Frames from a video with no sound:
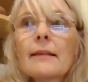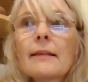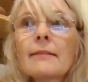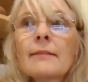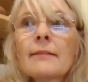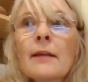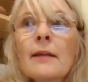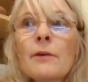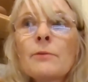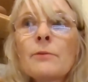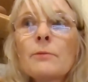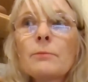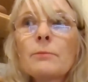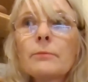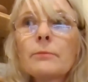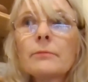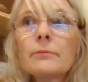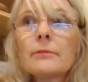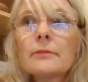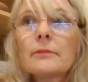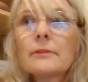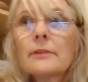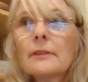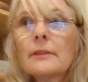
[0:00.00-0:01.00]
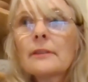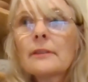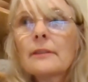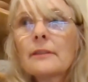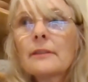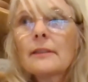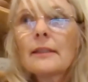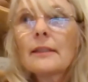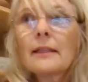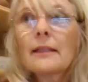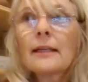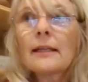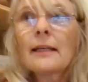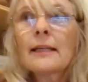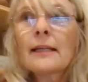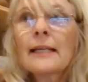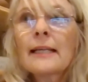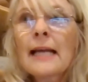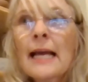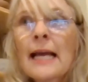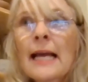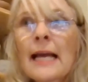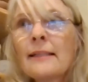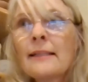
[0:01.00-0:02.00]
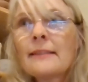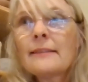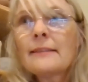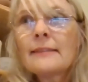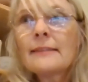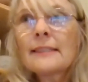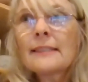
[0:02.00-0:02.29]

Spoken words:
So again,